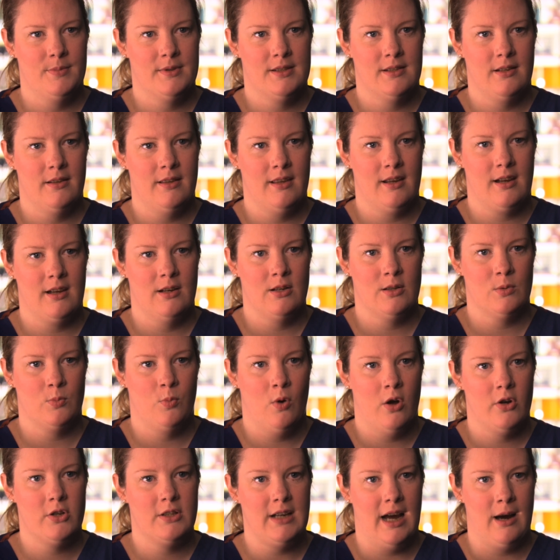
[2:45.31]
so they can just
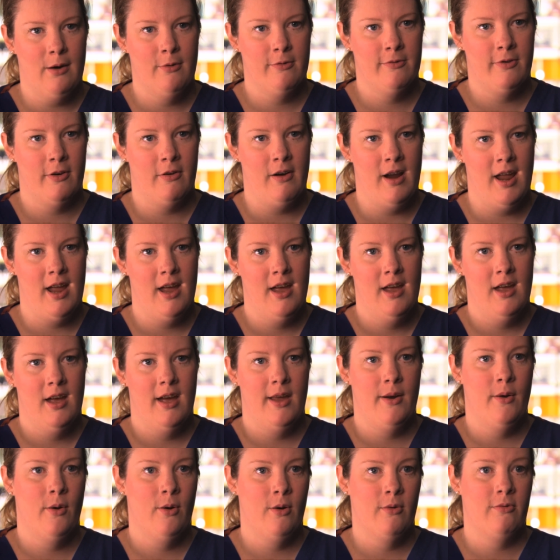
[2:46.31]
watch out for it
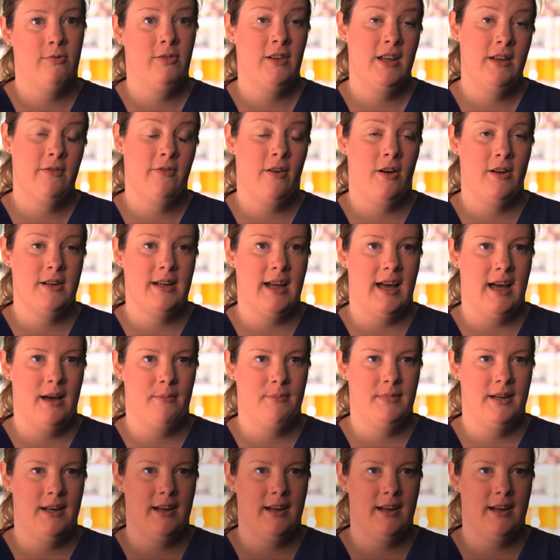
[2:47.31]
and hopefully avoid it happening